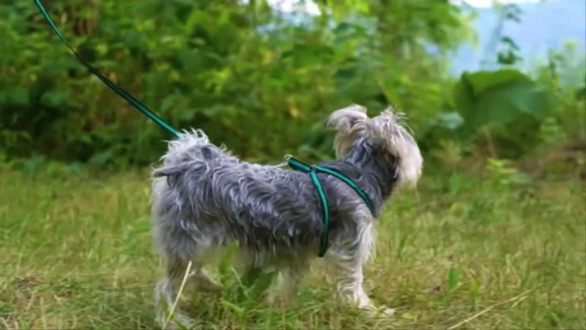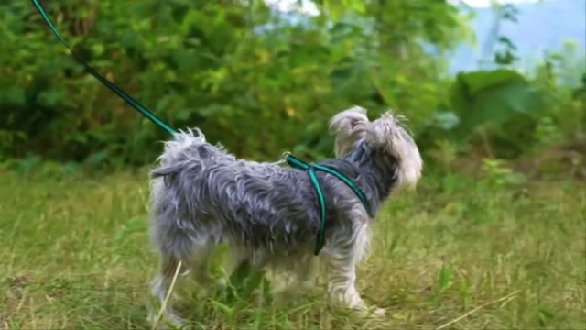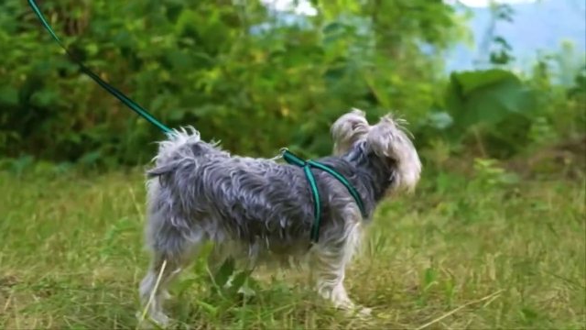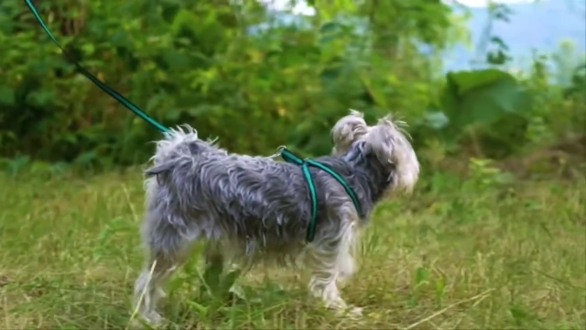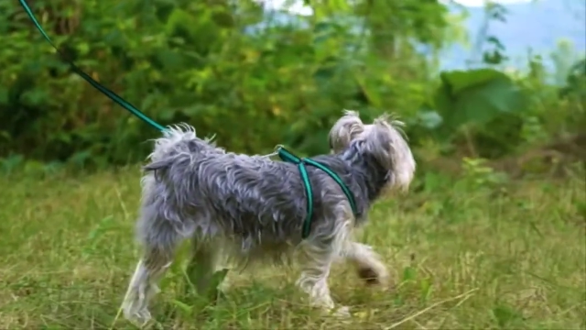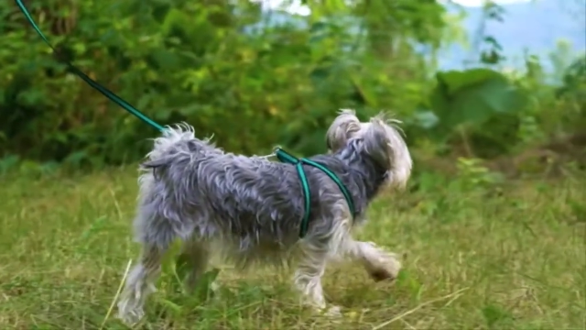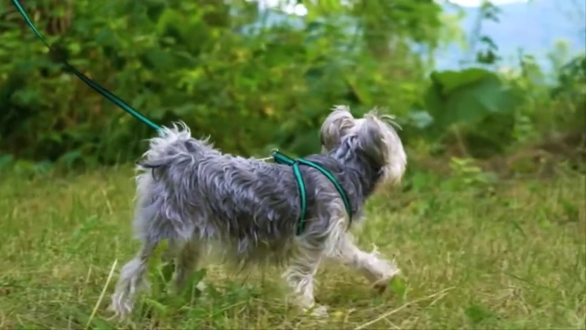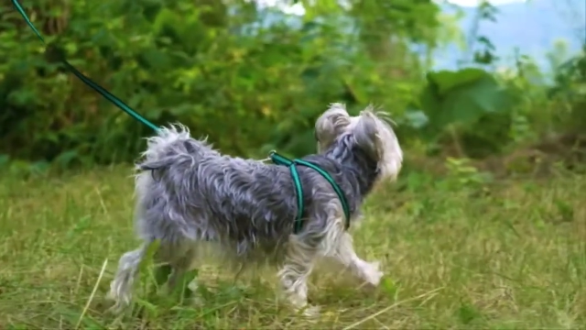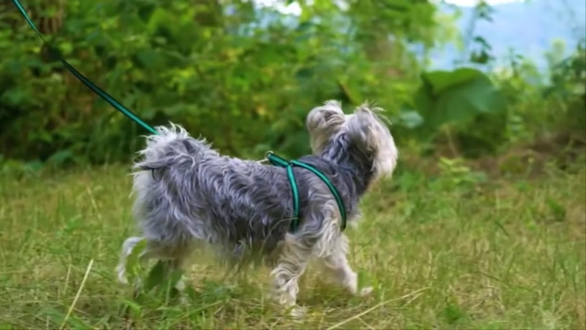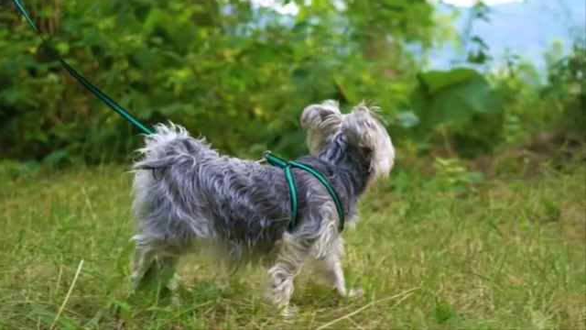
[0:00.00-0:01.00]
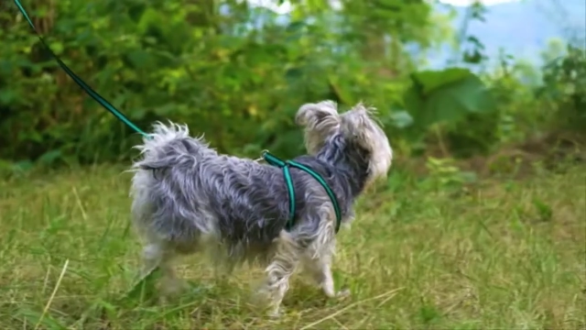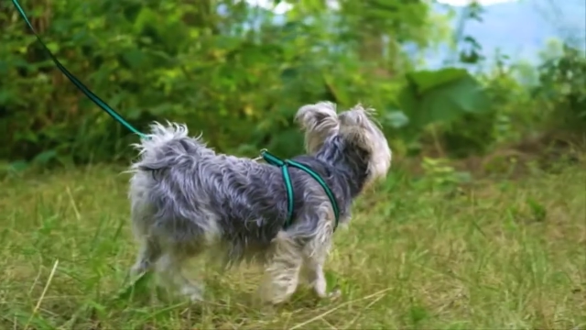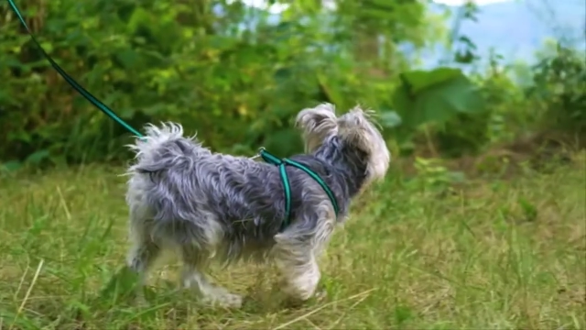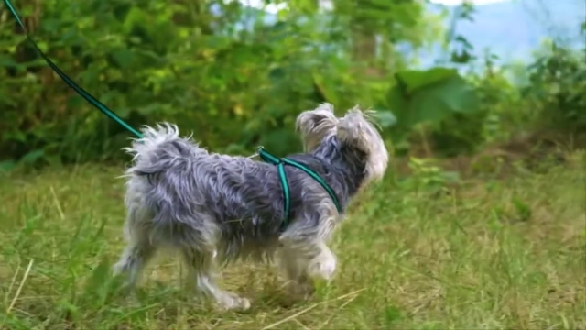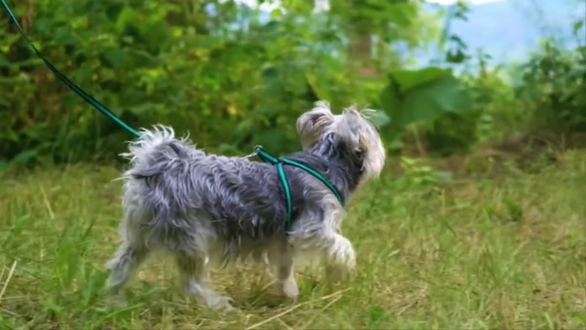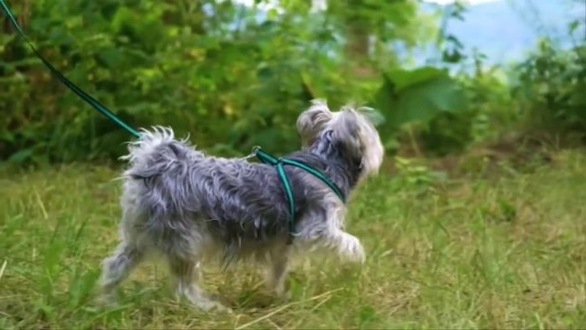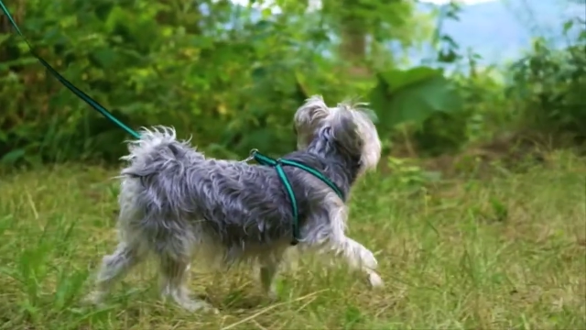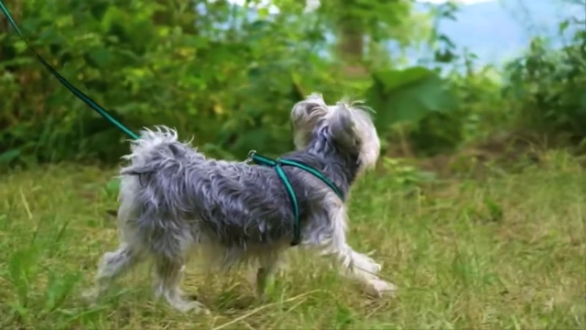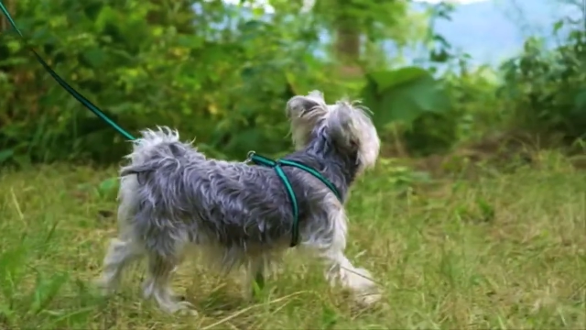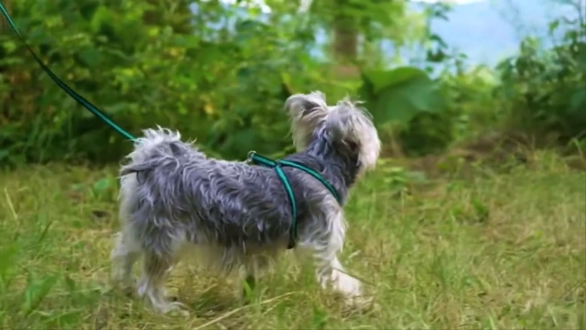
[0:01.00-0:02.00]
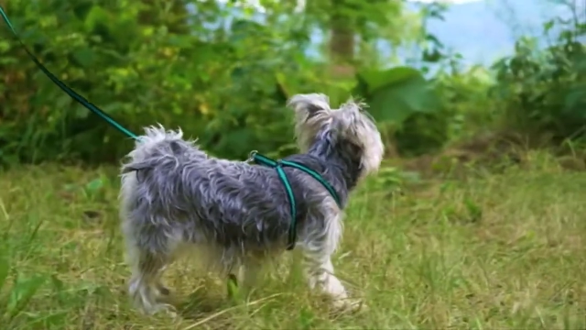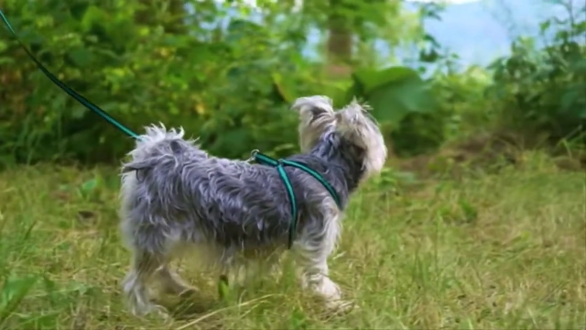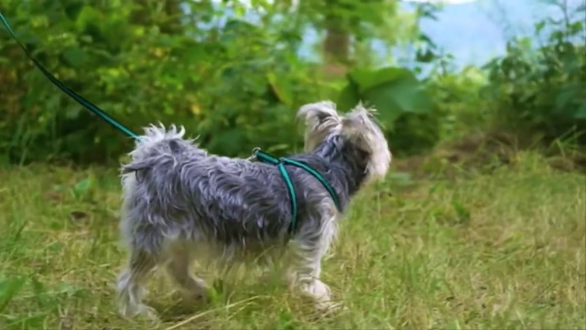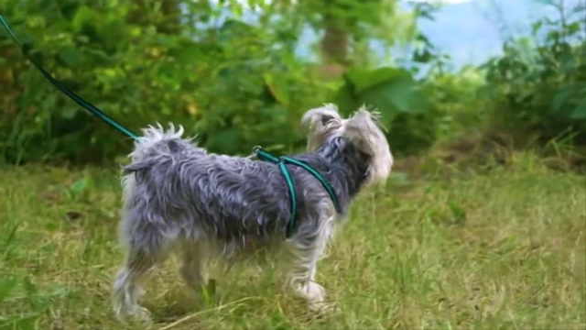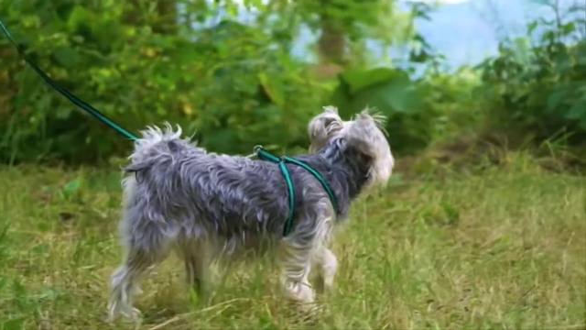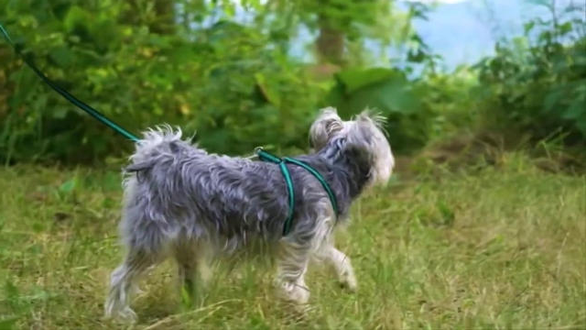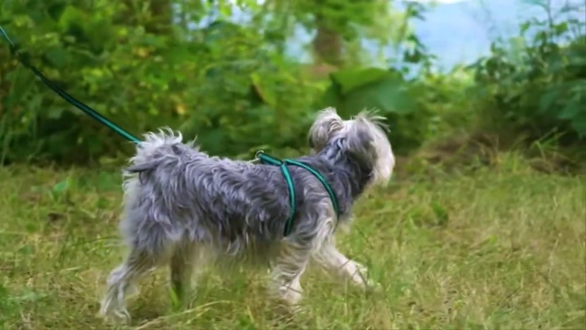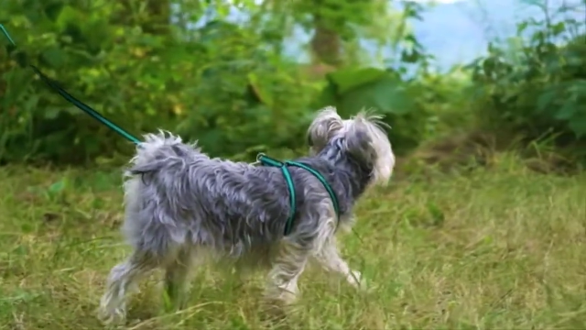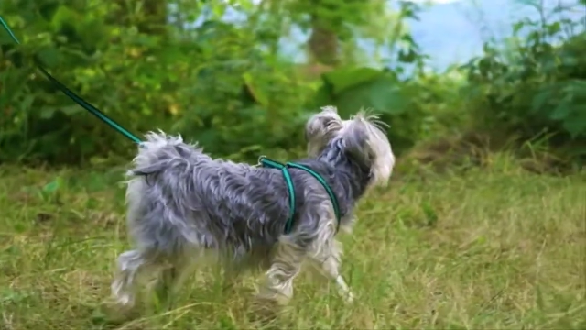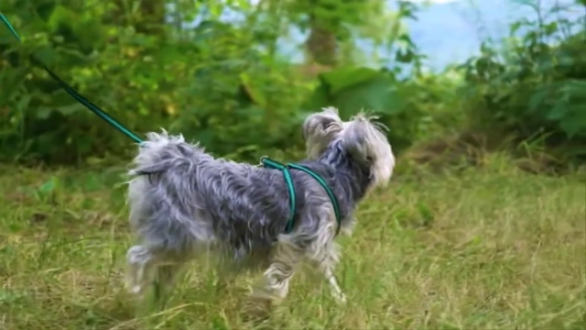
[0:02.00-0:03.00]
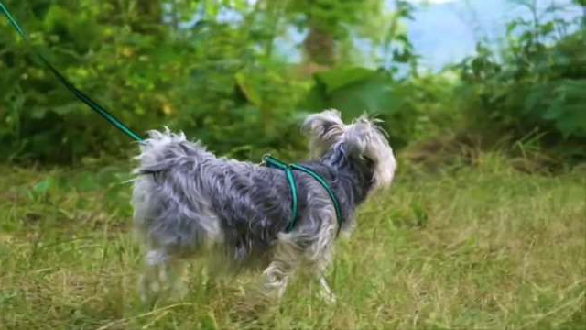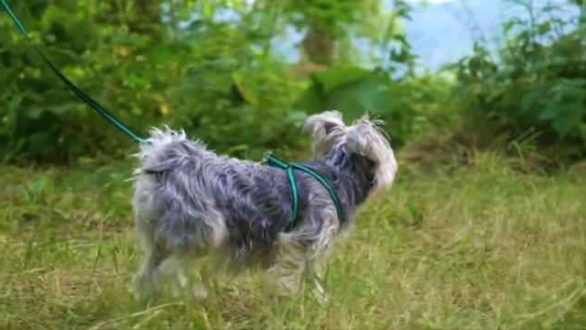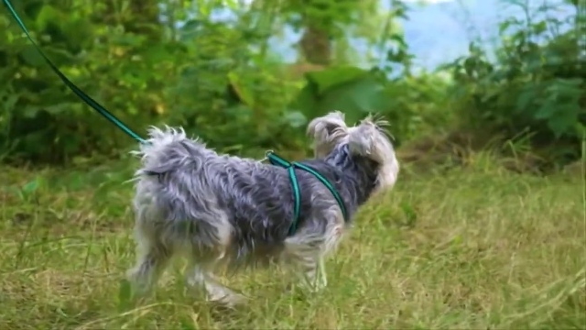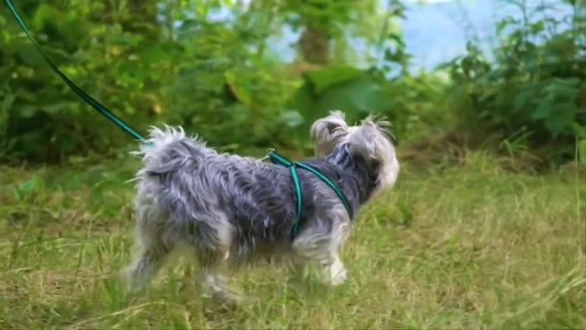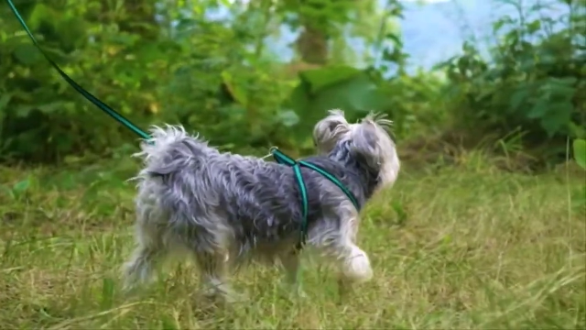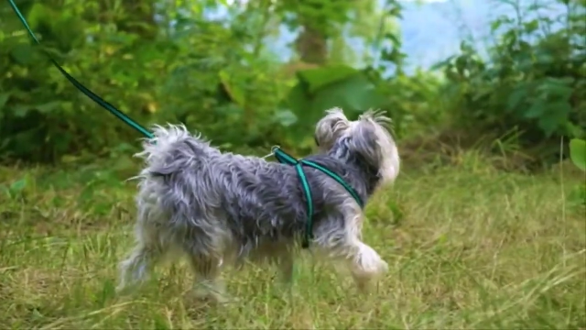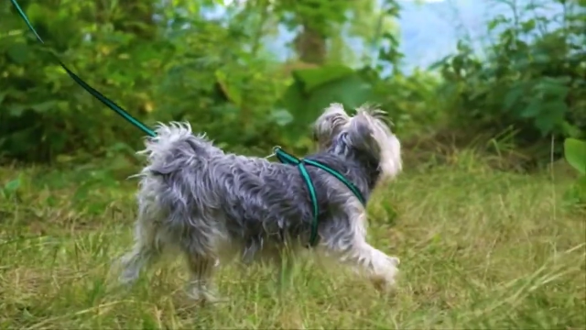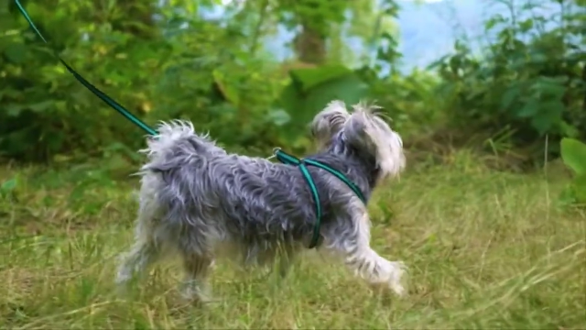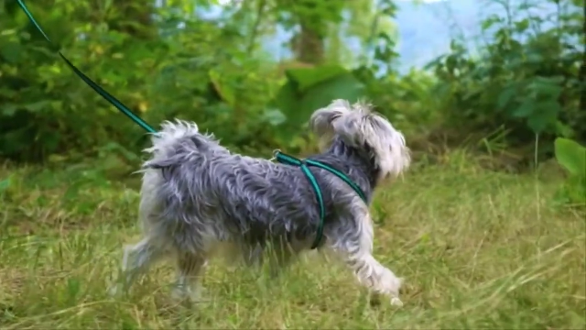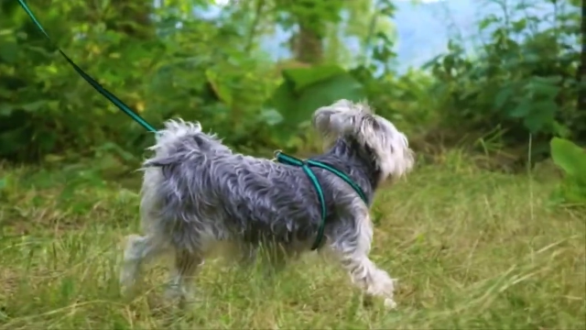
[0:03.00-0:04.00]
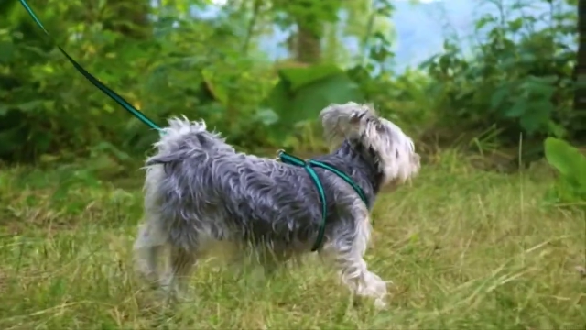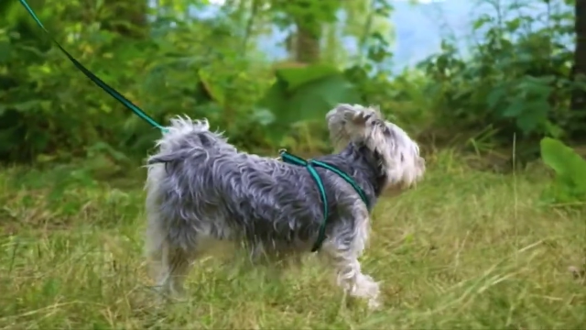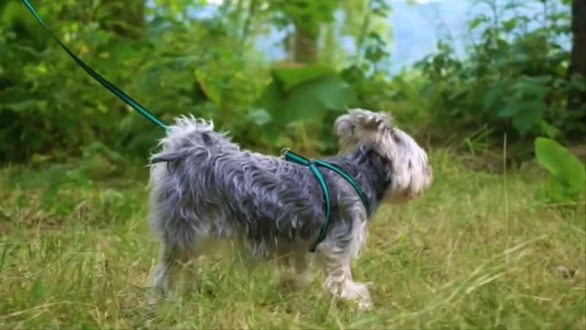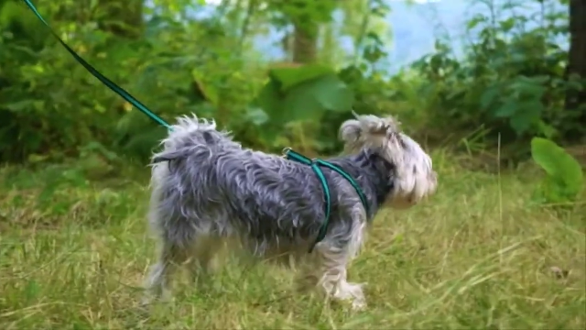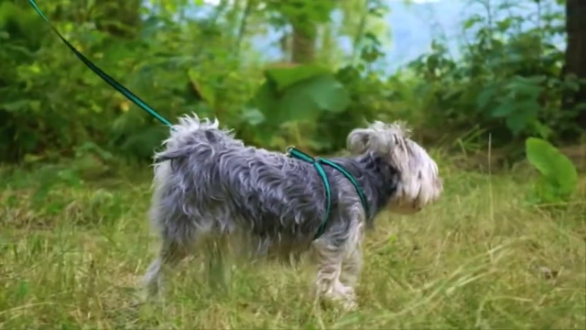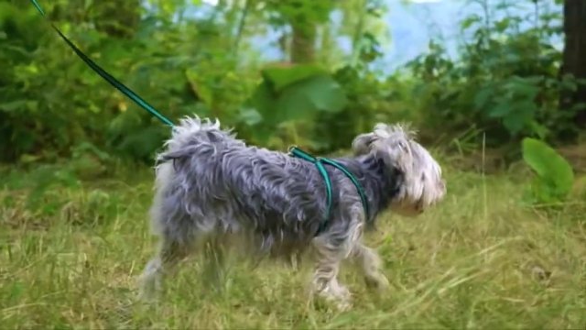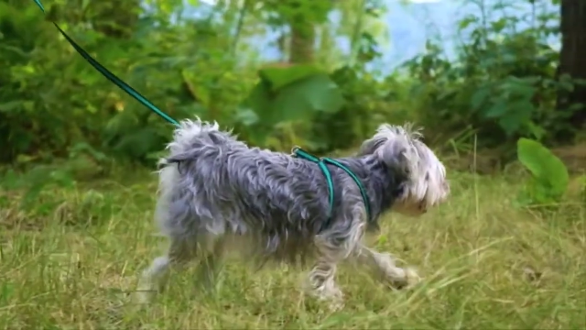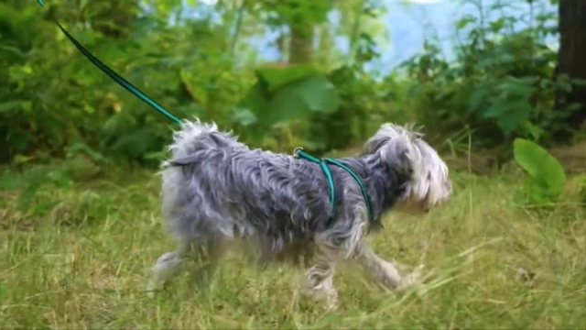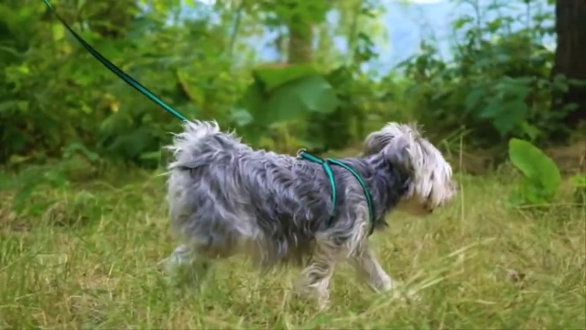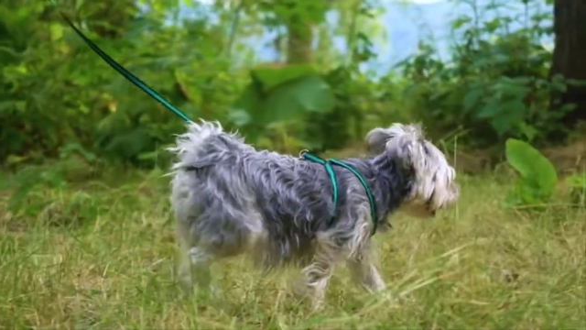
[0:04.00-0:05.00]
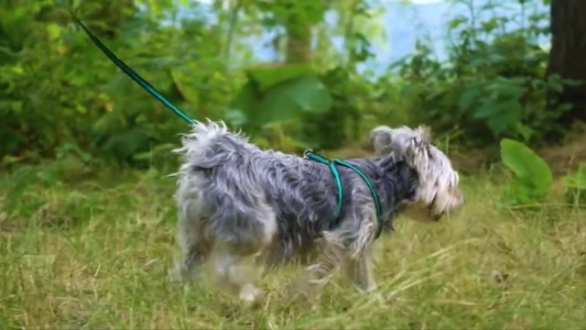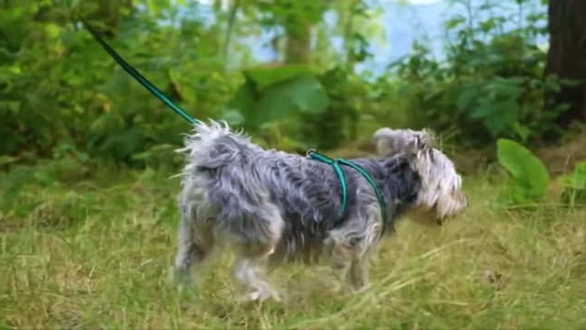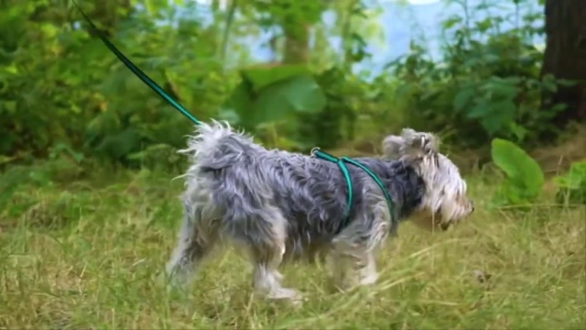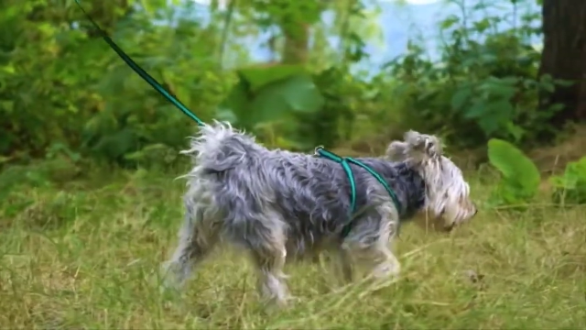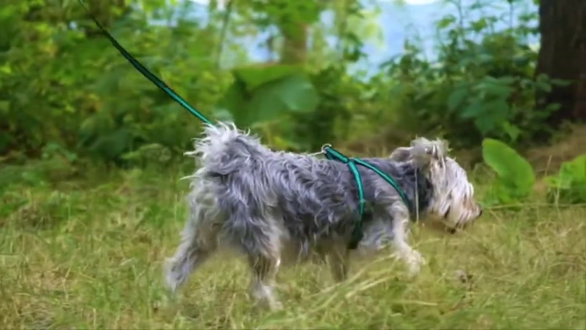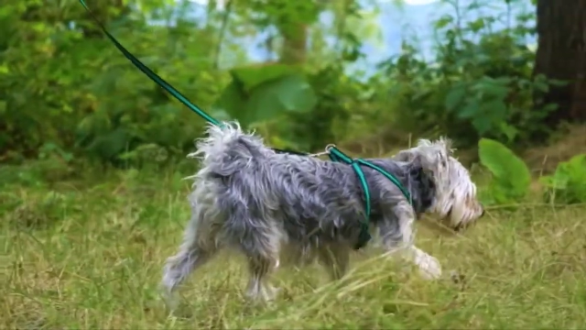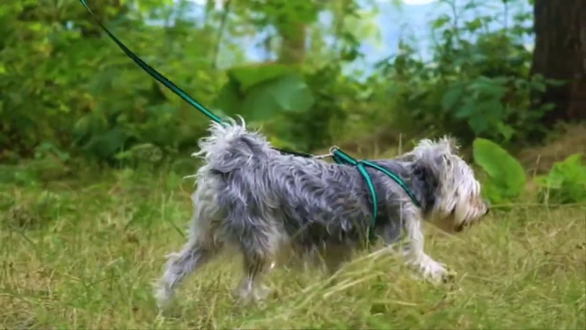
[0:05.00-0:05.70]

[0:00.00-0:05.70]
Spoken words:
No face is visible, so there are no lips to read.